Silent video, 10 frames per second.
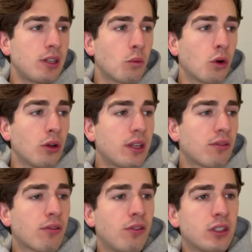and we're looking
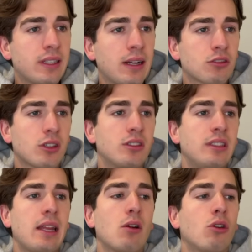for further downside
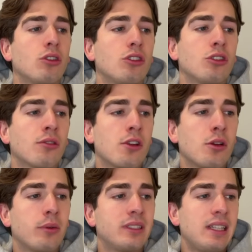today on
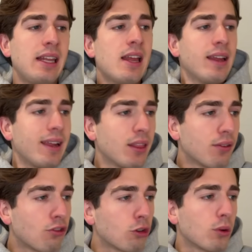EURUSD in the
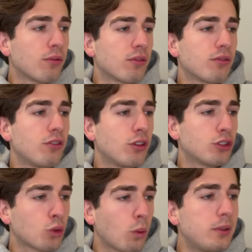form of further
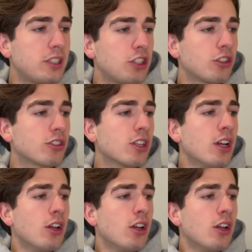short positions.